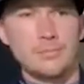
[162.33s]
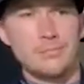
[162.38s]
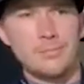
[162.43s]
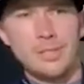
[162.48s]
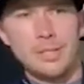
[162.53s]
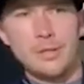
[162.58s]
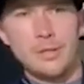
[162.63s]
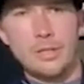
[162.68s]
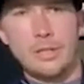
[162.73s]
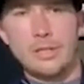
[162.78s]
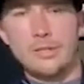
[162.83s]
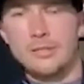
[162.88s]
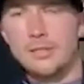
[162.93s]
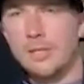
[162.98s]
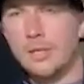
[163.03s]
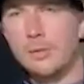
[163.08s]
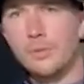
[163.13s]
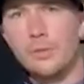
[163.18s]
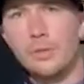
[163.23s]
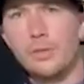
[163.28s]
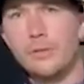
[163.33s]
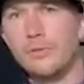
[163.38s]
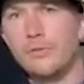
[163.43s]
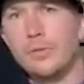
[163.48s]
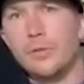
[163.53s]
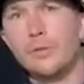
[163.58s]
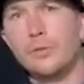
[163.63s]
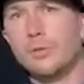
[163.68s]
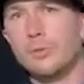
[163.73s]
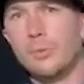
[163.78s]
I can tell within a
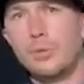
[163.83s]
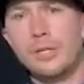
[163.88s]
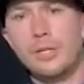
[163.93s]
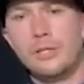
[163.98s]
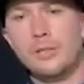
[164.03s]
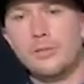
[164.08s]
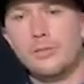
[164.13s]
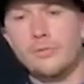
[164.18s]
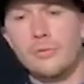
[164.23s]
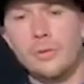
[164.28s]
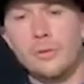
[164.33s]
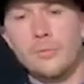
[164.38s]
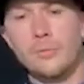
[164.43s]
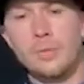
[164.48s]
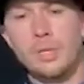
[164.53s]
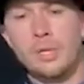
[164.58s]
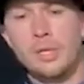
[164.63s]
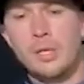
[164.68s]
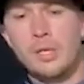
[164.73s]
few swings from,